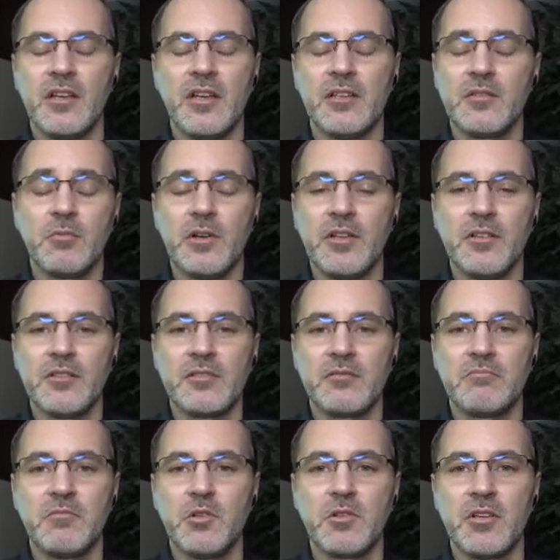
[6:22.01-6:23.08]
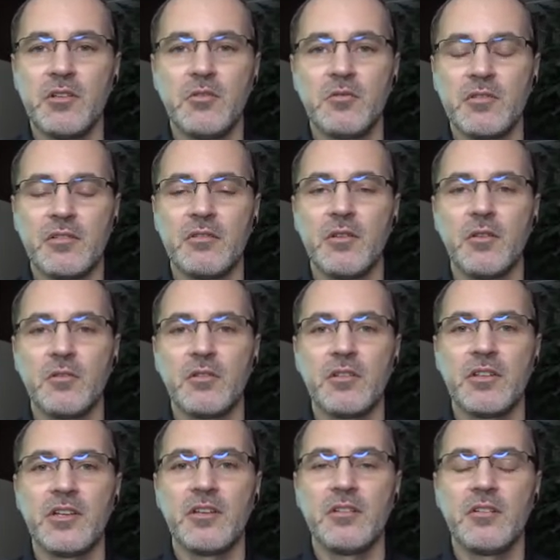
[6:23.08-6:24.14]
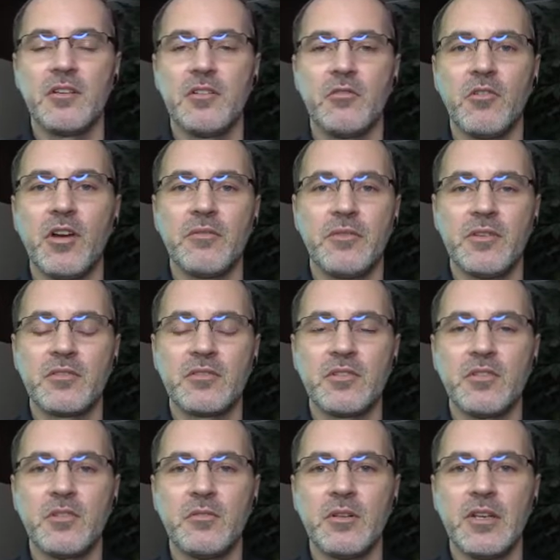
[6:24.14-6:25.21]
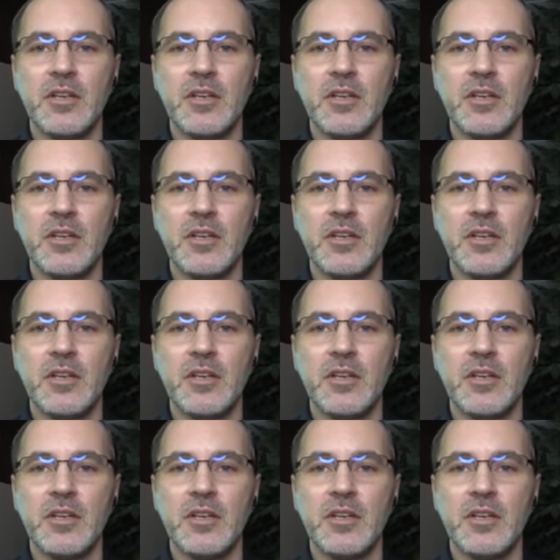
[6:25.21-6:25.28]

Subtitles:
as well as you can use it locally in your office too.